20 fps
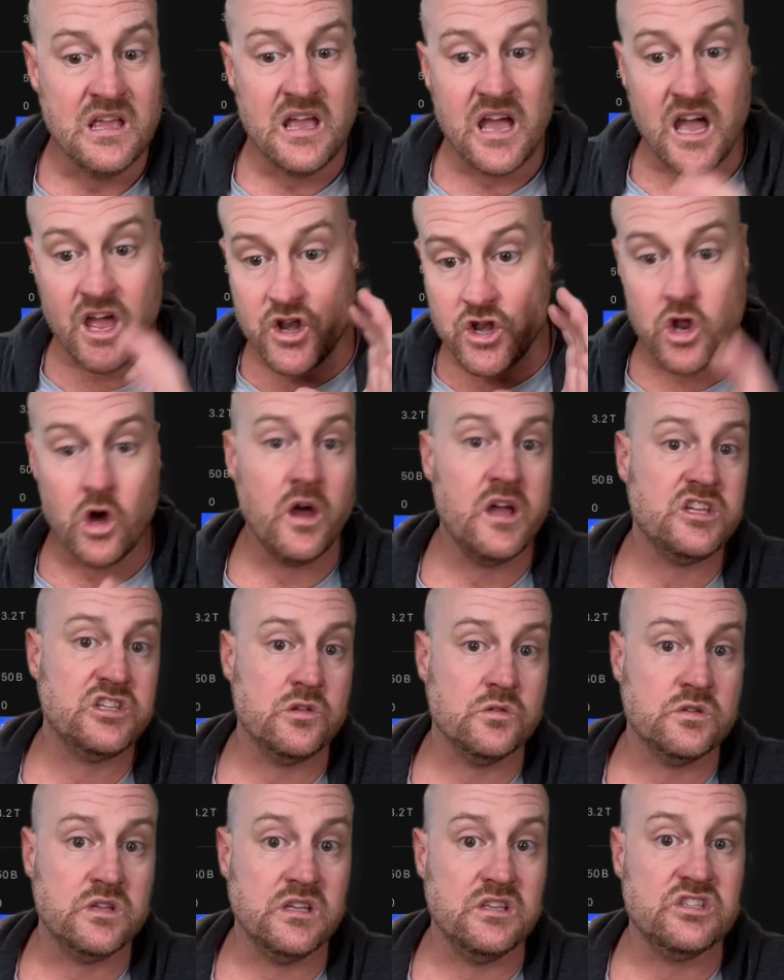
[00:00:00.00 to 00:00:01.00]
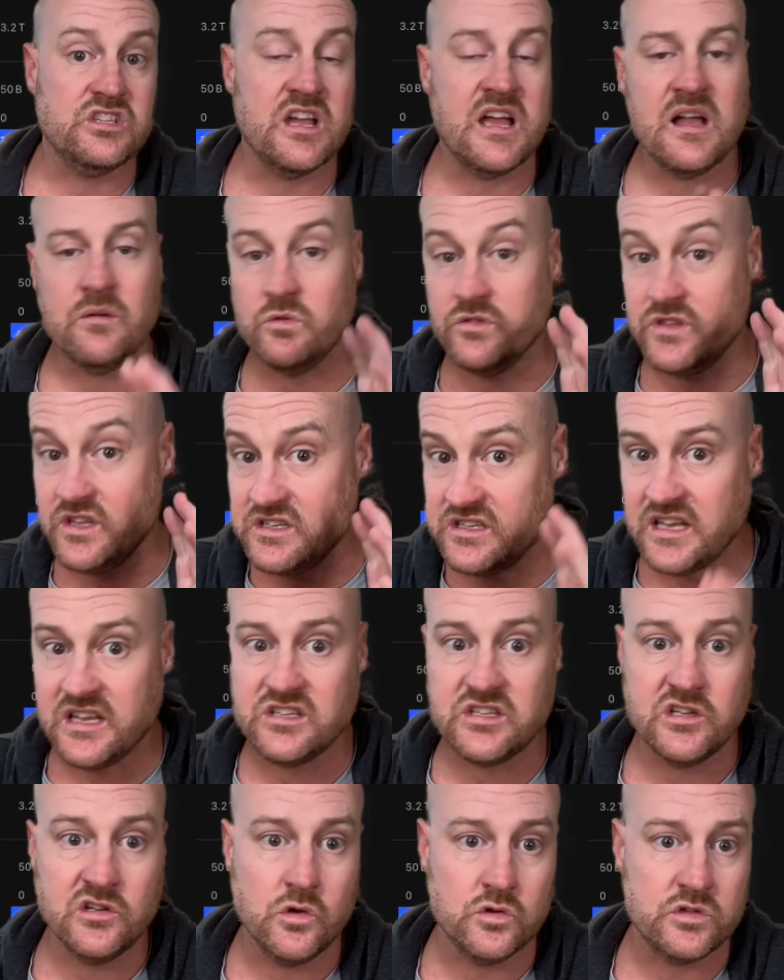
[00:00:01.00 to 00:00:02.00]
A nice looking chart with a
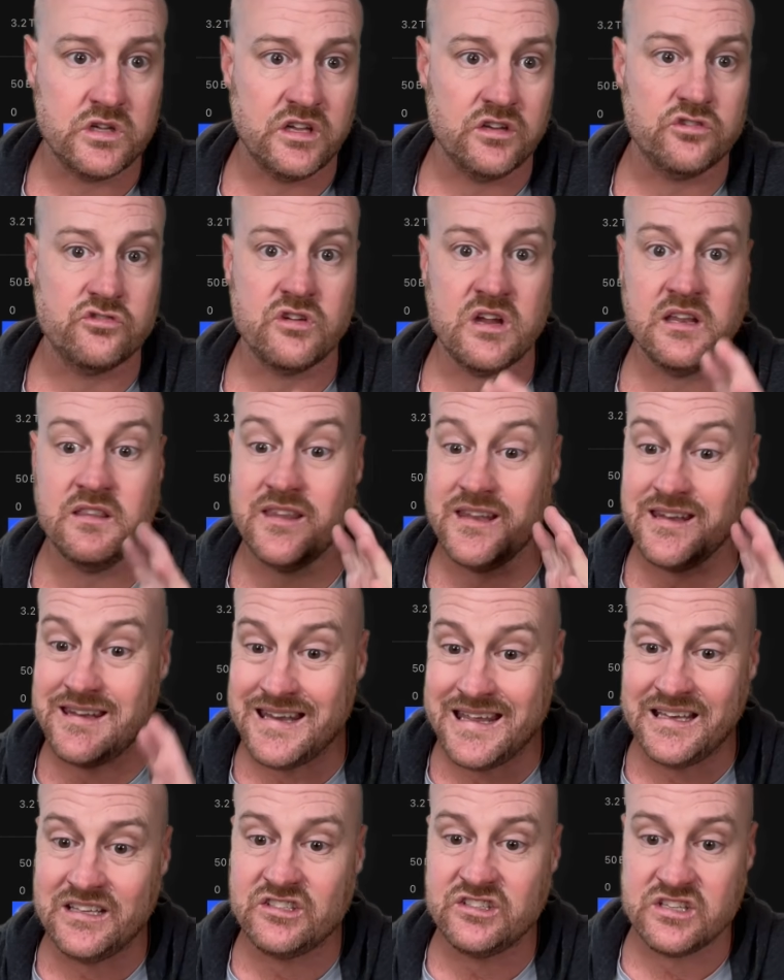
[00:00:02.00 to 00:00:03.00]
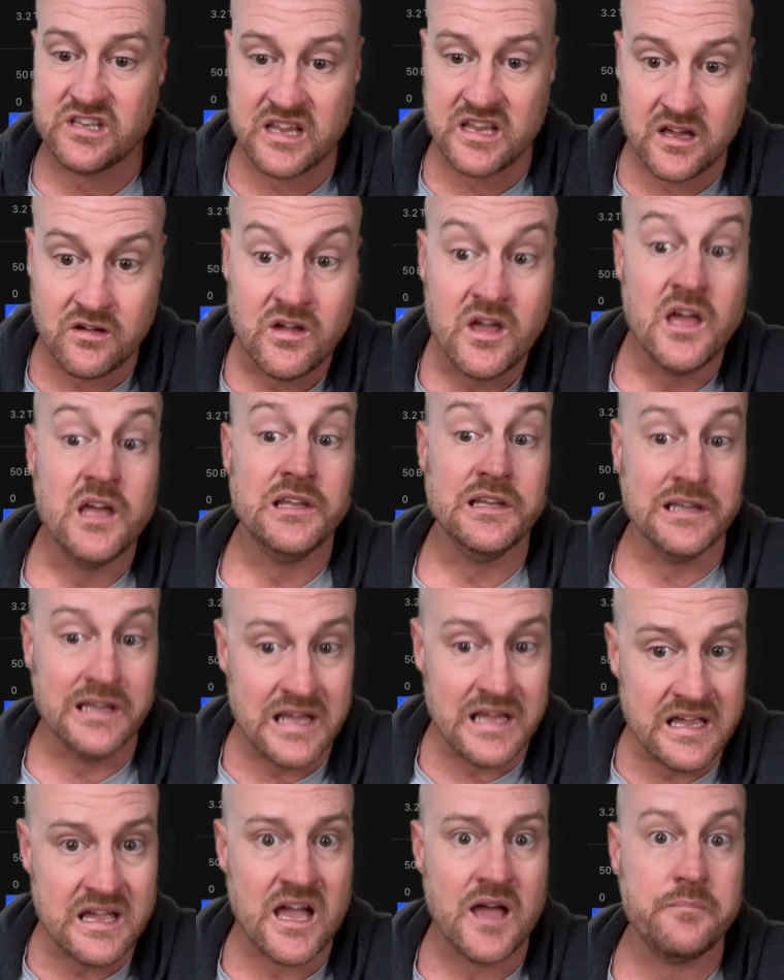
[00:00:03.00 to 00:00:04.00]
decent looking trend that needs to now
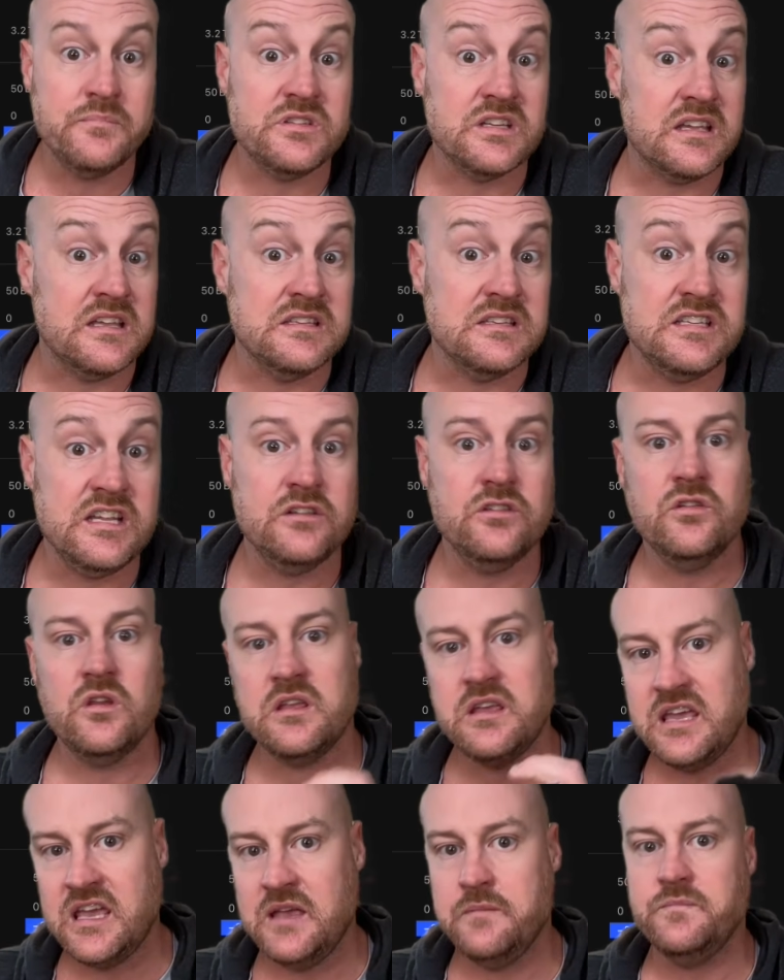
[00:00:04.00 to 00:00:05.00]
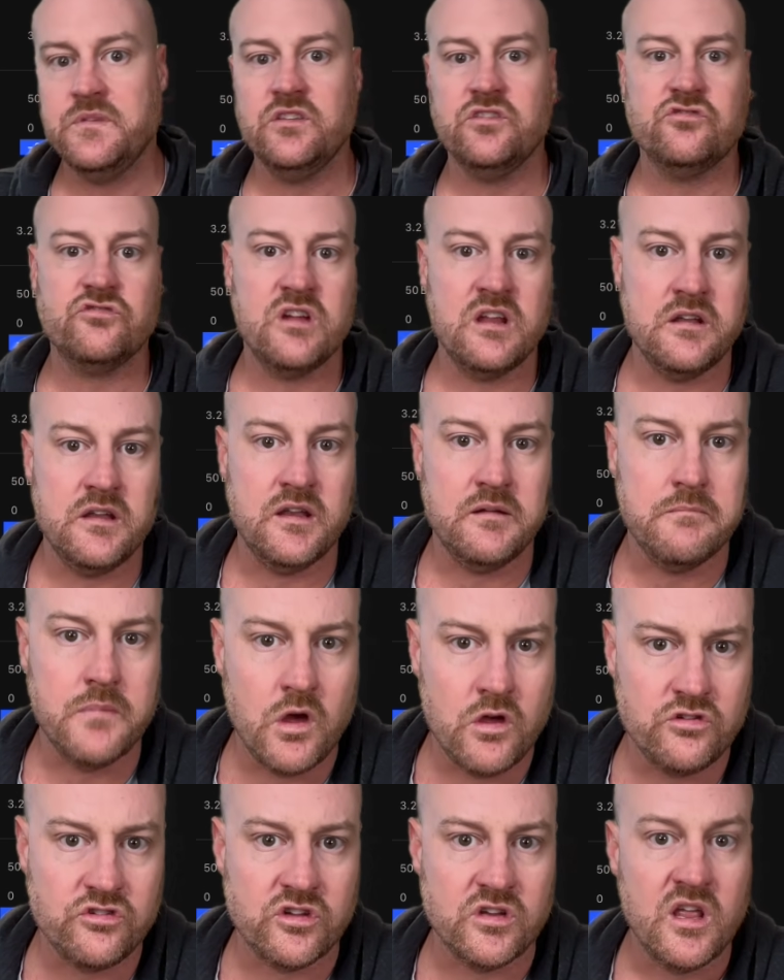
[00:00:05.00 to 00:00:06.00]
leg up to continue to keep this trend in
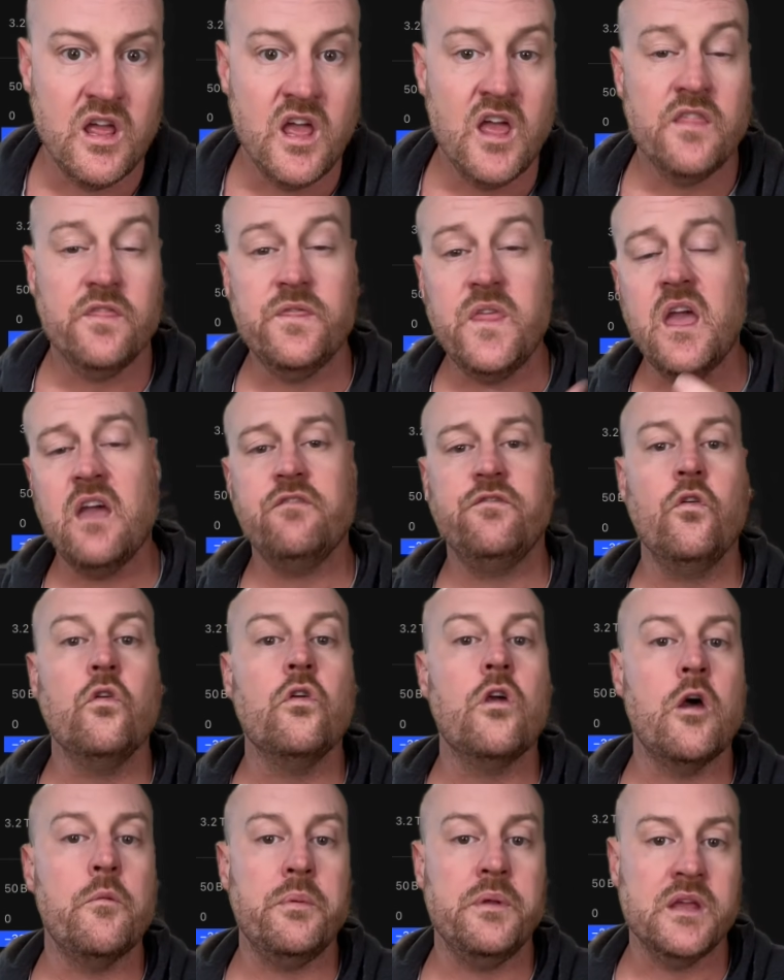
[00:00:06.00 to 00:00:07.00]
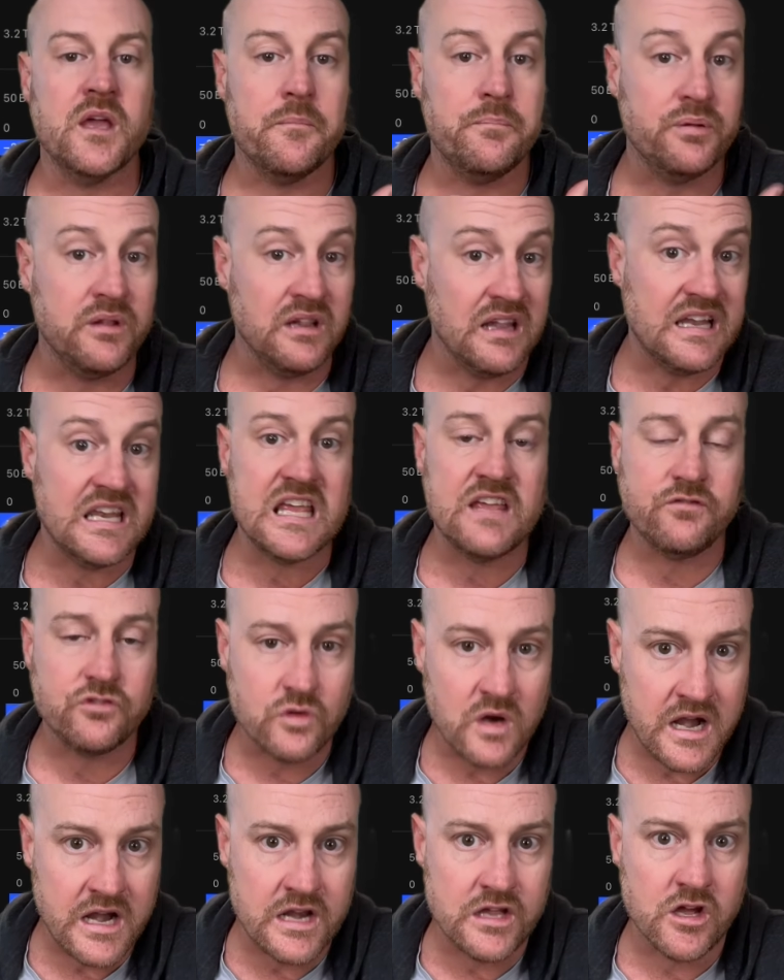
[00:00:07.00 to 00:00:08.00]
motion, therefore opening up plenty of
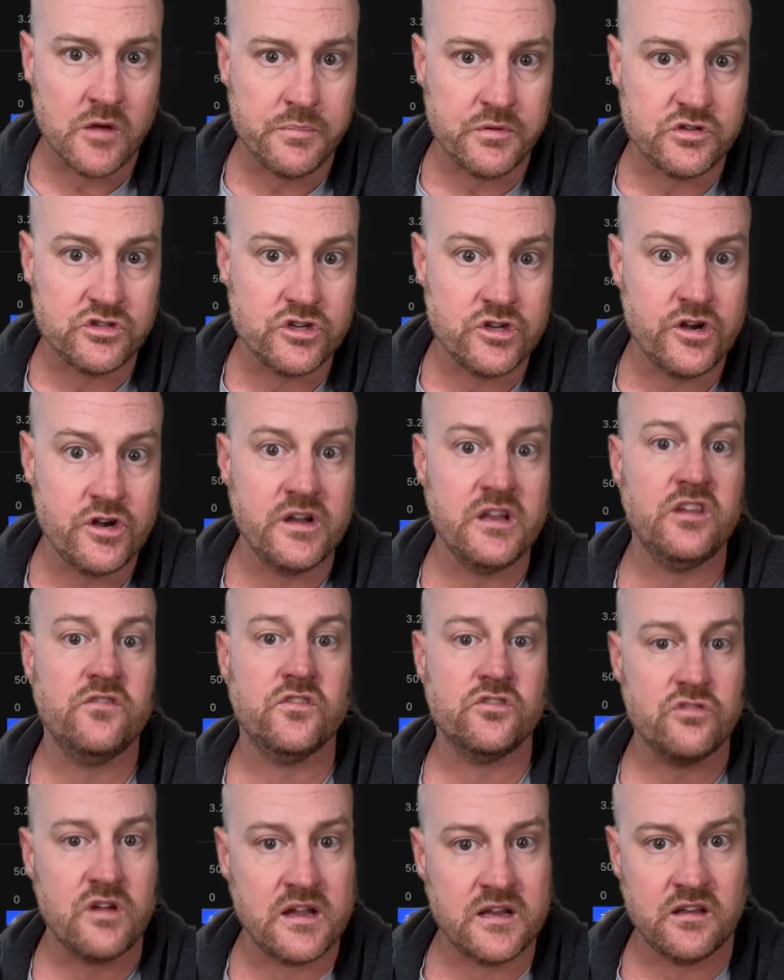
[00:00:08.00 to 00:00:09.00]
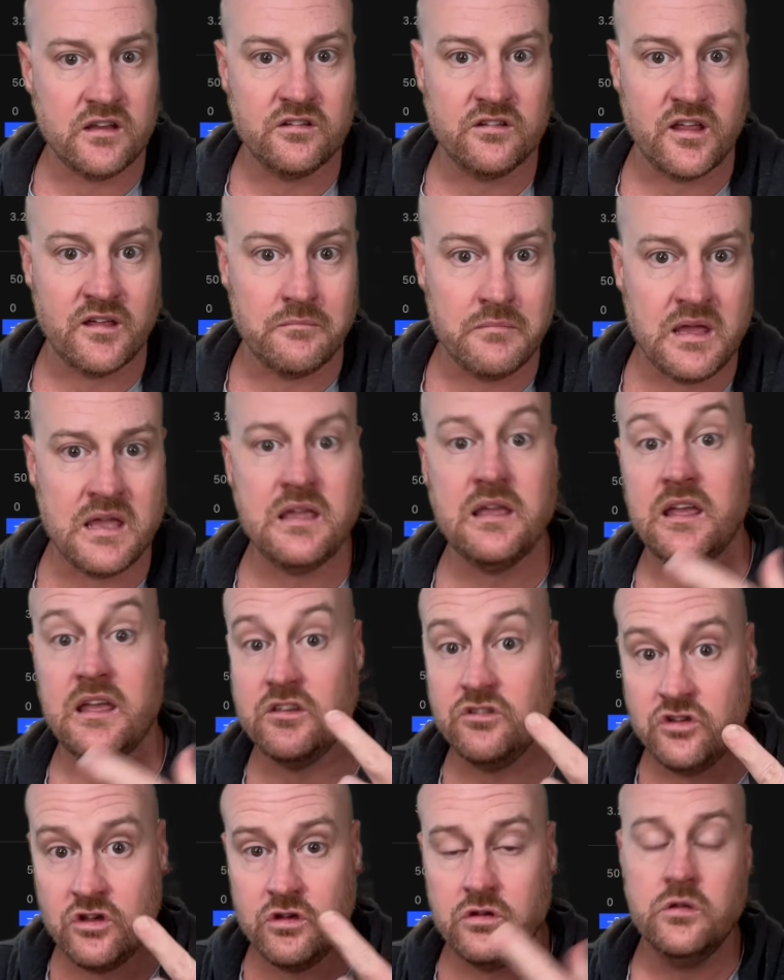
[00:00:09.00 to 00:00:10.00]
trading opportunities for traders like me
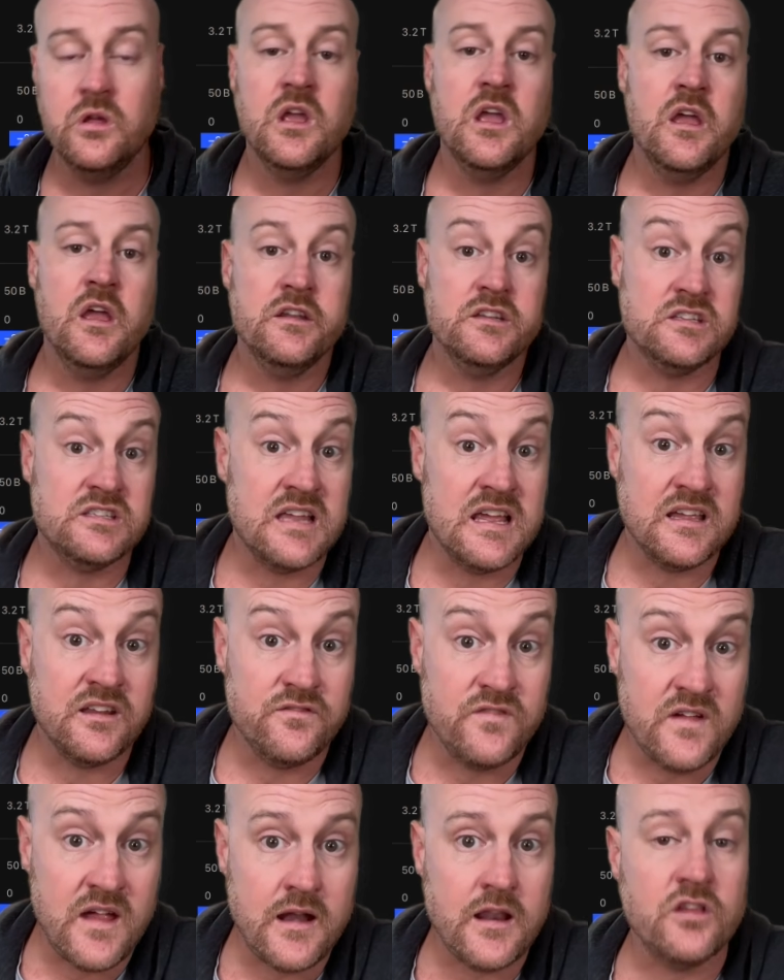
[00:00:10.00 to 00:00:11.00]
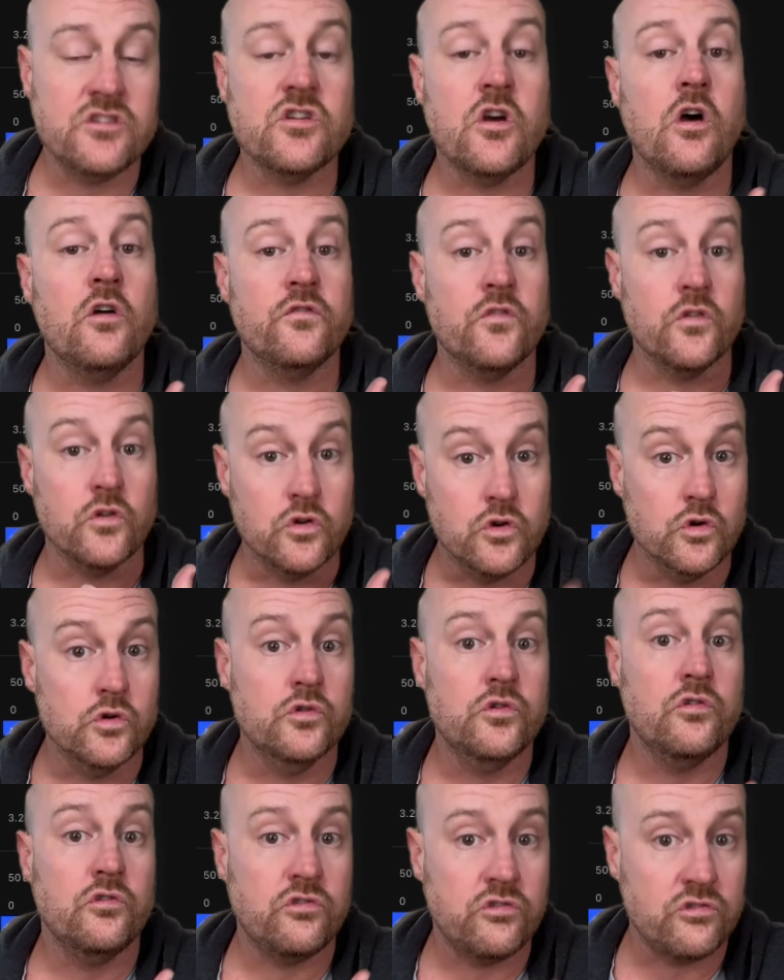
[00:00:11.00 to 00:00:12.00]
and you to take advantage of
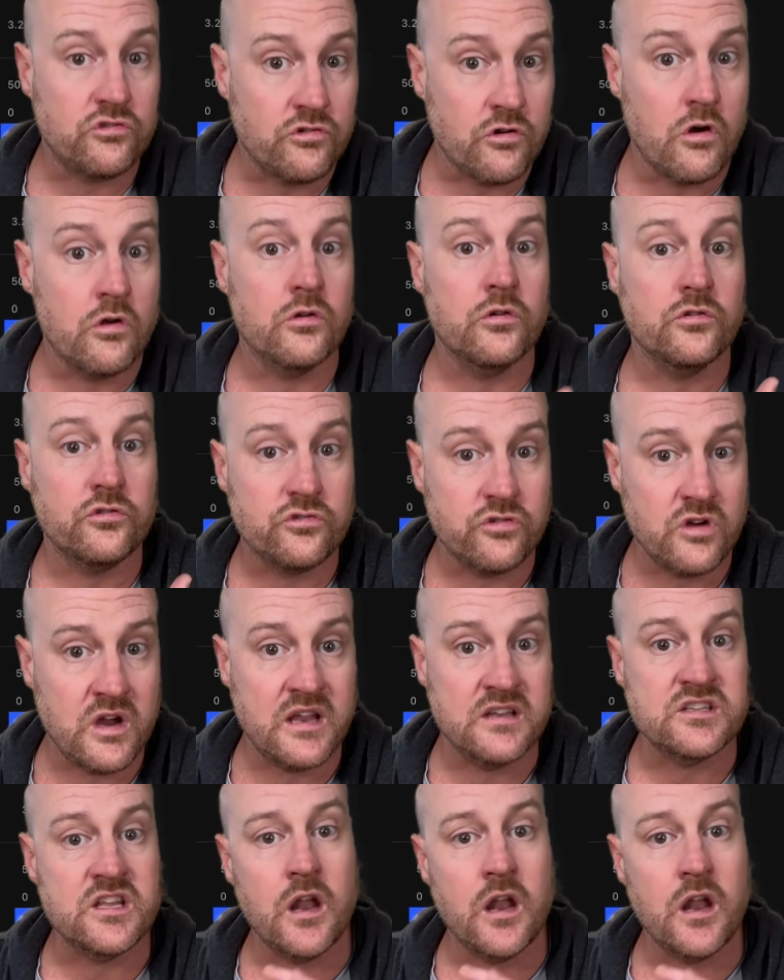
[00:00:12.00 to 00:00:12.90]
good, strong trends.